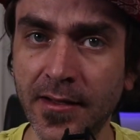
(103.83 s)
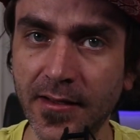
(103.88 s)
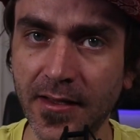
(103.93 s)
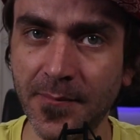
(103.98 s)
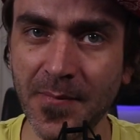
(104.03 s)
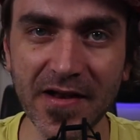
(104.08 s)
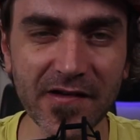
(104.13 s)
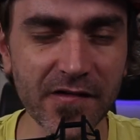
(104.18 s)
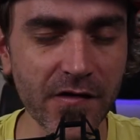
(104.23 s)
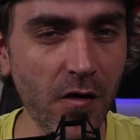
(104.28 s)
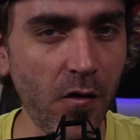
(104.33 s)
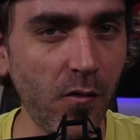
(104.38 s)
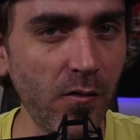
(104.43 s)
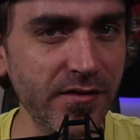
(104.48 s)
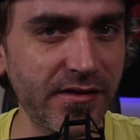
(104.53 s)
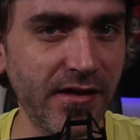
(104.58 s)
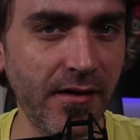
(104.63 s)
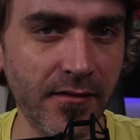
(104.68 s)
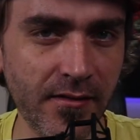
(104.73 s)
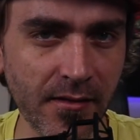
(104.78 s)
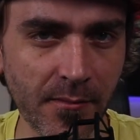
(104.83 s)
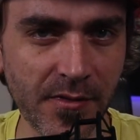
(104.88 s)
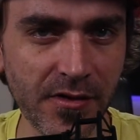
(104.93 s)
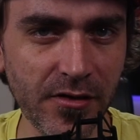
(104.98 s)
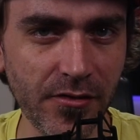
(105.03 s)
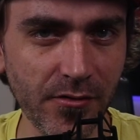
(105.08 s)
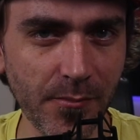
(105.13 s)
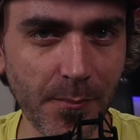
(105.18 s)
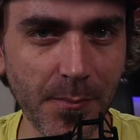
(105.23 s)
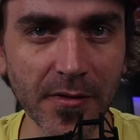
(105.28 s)
Imagine a whole
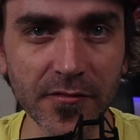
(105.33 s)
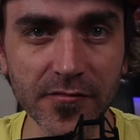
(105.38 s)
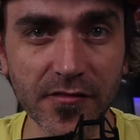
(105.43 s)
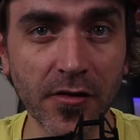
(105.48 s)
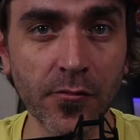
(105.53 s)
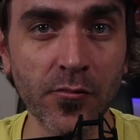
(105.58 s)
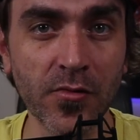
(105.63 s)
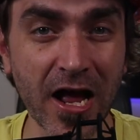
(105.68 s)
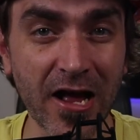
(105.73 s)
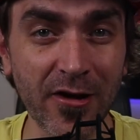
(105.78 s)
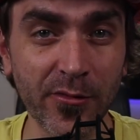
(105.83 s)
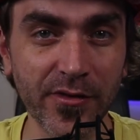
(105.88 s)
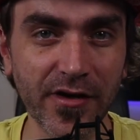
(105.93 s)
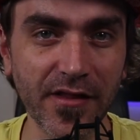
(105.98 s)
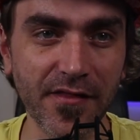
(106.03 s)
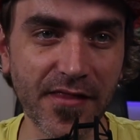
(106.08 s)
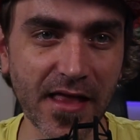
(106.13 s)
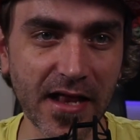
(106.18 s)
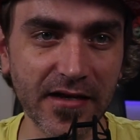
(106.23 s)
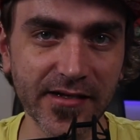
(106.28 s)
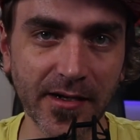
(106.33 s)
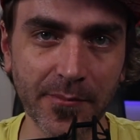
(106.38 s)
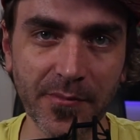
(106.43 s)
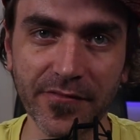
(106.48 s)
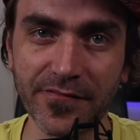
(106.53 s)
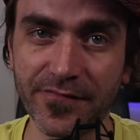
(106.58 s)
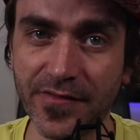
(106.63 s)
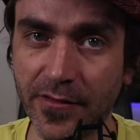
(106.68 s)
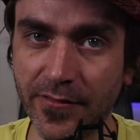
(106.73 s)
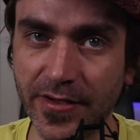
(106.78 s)
DAW built around that type
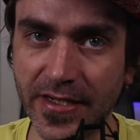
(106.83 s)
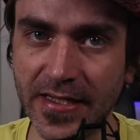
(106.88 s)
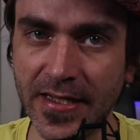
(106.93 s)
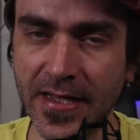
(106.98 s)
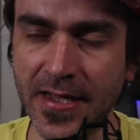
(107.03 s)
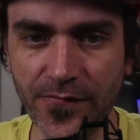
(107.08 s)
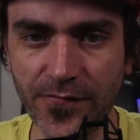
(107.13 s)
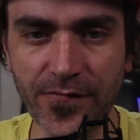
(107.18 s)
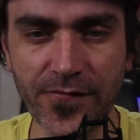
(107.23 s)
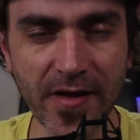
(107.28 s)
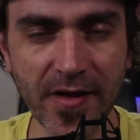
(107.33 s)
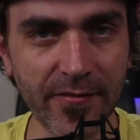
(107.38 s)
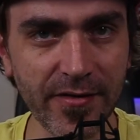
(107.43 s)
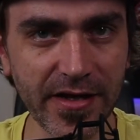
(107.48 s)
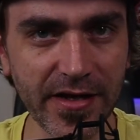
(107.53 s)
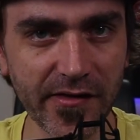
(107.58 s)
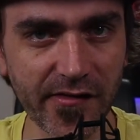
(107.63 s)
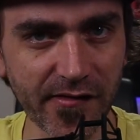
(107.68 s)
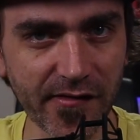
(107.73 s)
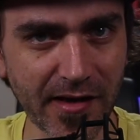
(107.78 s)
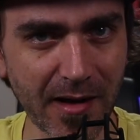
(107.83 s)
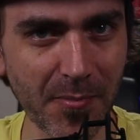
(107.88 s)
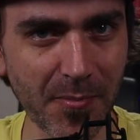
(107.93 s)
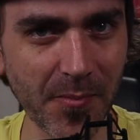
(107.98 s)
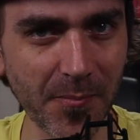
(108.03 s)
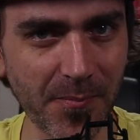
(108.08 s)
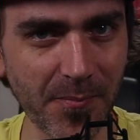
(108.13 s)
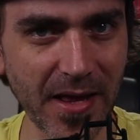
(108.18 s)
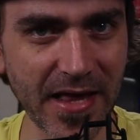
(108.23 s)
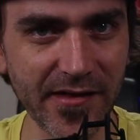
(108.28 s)
of very, very
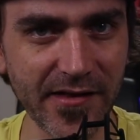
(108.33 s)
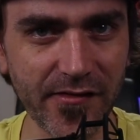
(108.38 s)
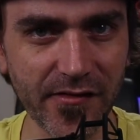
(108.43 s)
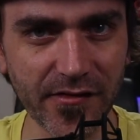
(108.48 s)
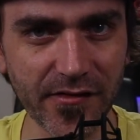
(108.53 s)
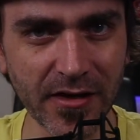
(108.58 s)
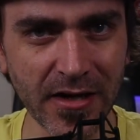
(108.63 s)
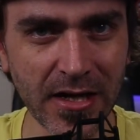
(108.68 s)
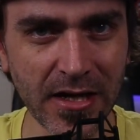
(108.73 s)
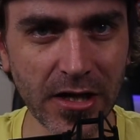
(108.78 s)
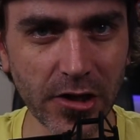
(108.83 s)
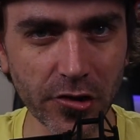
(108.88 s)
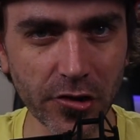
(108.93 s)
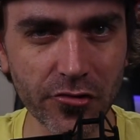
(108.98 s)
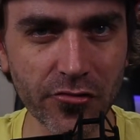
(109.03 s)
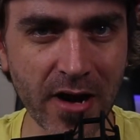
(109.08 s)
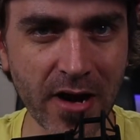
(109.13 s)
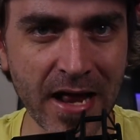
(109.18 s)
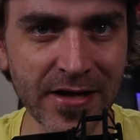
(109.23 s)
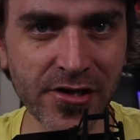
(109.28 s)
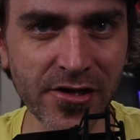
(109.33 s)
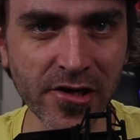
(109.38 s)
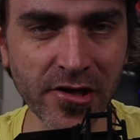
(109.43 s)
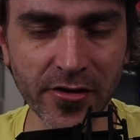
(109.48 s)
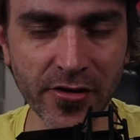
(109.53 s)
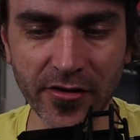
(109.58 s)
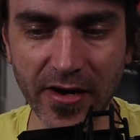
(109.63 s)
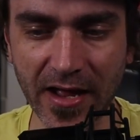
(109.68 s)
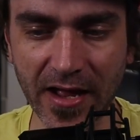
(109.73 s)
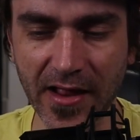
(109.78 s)
step-based,
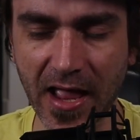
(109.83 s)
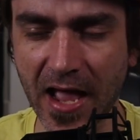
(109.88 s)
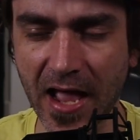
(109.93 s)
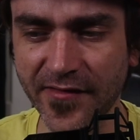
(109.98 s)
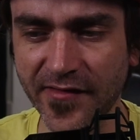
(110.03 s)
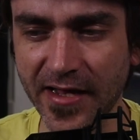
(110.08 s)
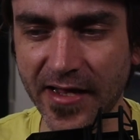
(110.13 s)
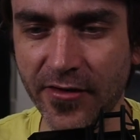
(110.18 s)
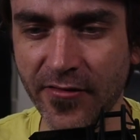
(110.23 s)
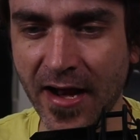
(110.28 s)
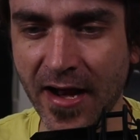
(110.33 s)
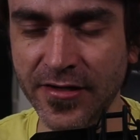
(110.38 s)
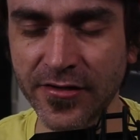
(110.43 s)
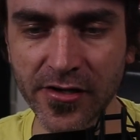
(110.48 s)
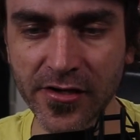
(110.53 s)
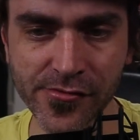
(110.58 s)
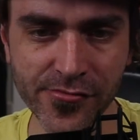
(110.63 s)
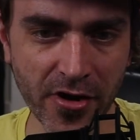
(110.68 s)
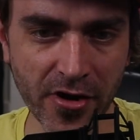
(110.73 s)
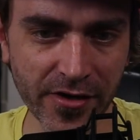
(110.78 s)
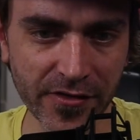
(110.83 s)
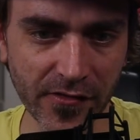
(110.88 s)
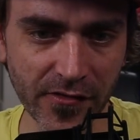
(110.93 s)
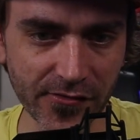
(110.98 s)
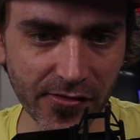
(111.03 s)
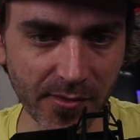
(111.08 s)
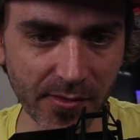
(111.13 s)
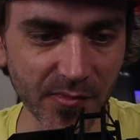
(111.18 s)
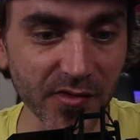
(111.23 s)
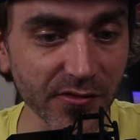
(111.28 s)
granular, I say granular not in the
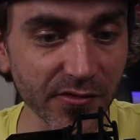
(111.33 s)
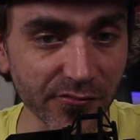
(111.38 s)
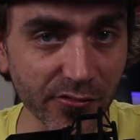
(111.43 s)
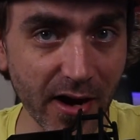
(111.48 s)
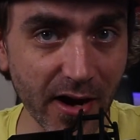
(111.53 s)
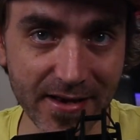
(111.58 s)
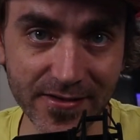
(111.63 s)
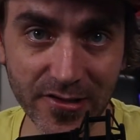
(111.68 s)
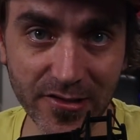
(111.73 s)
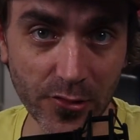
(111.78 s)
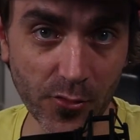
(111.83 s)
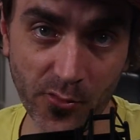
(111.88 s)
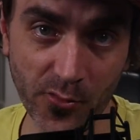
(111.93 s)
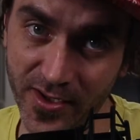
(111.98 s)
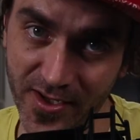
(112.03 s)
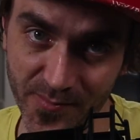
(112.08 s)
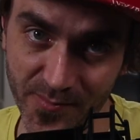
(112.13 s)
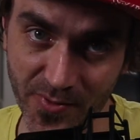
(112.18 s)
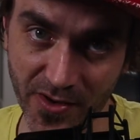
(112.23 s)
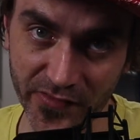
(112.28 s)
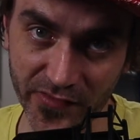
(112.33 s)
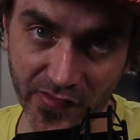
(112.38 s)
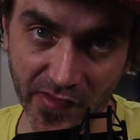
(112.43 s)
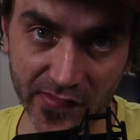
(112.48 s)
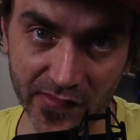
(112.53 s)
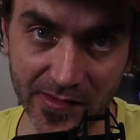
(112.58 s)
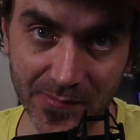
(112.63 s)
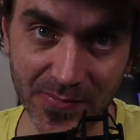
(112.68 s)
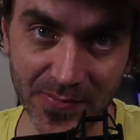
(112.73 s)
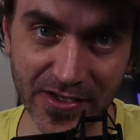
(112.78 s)
terms of granular audio
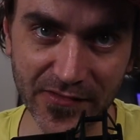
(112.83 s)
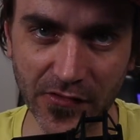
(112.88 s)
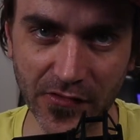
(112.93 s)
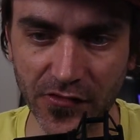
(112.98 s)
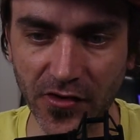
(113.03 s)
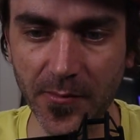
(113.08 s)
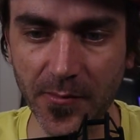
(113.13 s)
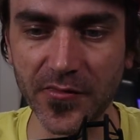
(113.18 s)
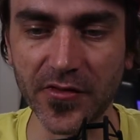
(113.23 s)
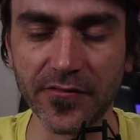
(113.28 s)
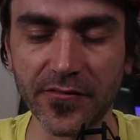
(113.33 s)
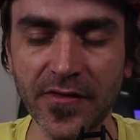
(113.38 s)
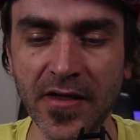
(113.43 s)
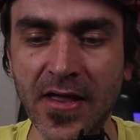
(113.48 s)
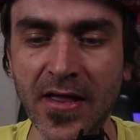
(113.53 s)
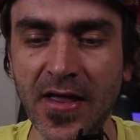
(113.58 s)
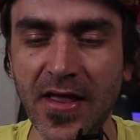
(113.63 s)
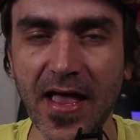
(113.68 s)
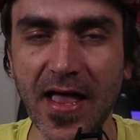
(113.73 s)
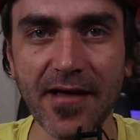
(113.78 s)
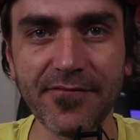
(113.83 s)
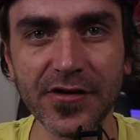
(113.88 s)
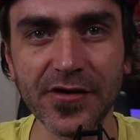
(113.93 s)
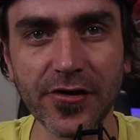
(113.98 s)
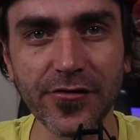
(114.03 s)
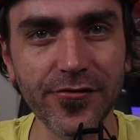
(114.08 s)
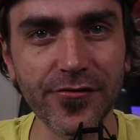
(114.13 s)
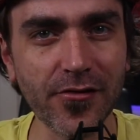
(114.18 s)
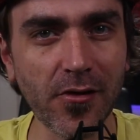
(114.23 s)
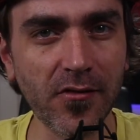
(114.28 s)
processing, but in the terms of having
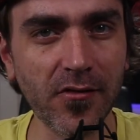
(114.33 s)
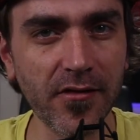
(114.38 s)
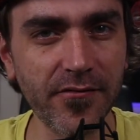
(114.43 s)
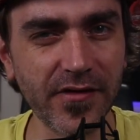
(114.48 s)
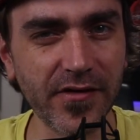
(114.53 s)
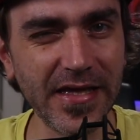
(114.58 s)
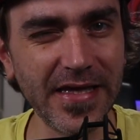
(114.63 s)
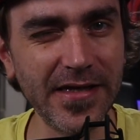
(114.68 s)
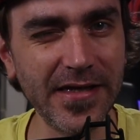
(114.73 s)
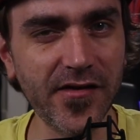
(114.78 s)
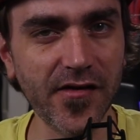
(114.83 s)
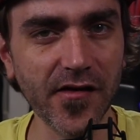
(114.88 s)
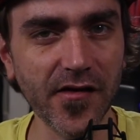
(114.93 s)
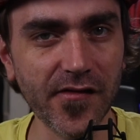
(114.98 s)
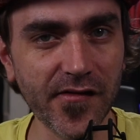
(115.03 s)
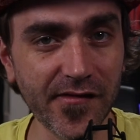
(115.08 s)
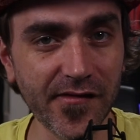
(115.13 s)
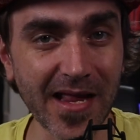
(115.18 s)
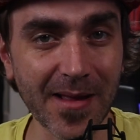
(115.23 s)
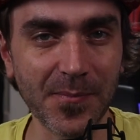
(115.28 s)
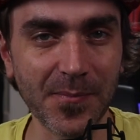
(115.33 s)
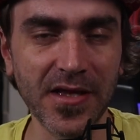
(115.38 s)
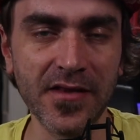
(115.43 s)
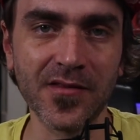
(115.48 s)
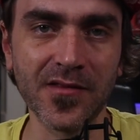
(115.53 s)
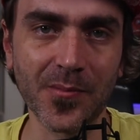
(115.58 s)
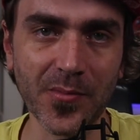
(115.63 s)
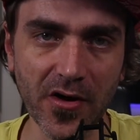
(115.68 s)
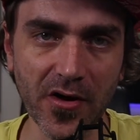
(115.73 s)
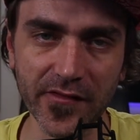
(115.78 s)
control over each step
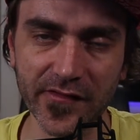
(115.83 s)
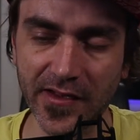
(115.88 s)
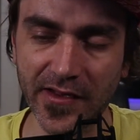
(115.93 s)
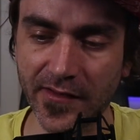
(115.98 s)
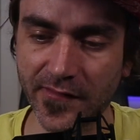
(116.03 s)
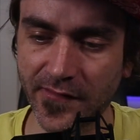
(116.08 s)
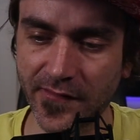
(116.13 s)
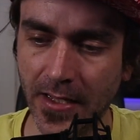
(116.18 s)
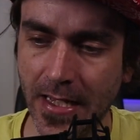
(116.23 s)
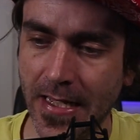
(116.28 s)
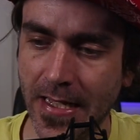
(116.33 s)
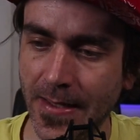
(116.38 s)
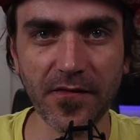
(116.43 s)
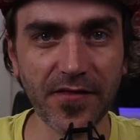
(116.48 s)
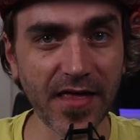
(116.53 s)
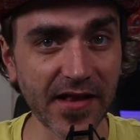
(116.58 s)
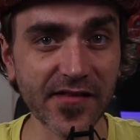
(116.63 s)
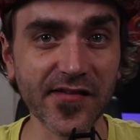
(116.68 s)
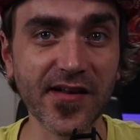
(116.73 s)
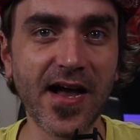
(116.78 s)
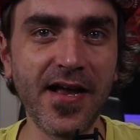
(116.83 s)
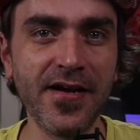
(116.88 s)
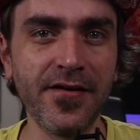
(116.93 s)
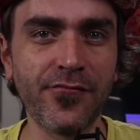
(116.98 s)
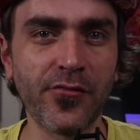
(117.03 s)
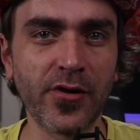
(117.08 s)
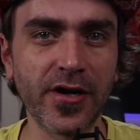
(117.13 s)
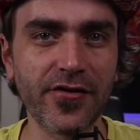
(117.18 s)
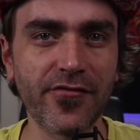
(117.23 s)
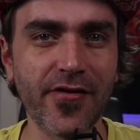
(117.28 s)
in the process. That's kind
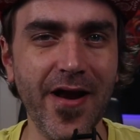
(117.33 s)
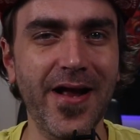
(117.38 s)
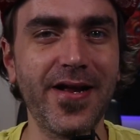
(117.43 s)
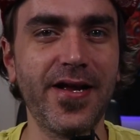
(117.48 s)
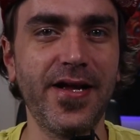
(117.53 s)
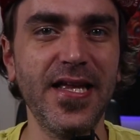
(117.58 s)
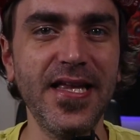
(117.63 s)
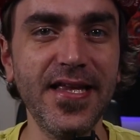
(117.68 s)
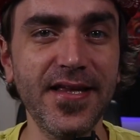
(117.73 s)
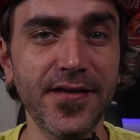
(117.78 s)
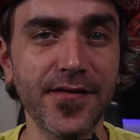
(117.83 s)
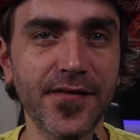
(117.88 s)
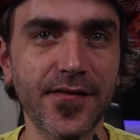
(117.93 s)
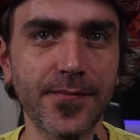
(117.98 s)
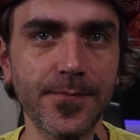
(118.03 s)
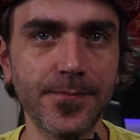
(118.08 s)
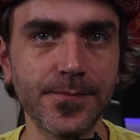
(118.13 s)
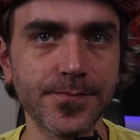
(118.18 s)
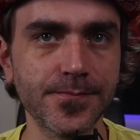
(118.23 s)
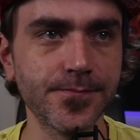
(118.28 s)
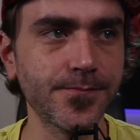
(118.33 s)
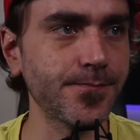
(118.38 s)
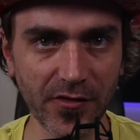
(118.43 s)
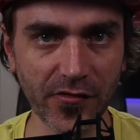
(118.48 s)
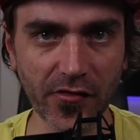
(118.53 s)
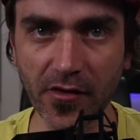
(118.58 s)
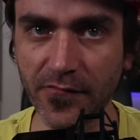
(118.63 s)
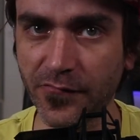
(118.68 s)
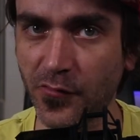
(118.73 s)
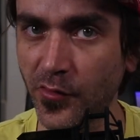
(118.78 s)
of what a tracker is.
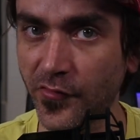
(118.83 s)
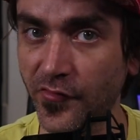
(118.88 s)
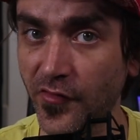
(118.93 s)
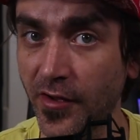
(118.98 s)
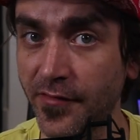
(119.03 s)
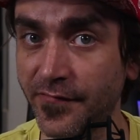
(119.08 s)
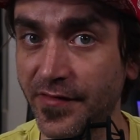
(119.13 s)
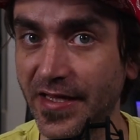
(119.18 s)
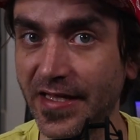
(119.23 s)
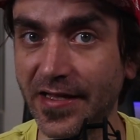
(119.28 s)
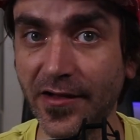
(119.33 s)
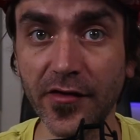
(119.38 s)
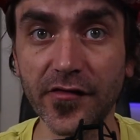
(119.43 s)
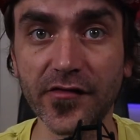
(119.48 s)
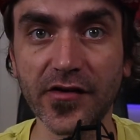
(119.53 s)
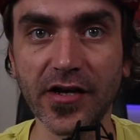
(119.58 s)
So of course, over the years,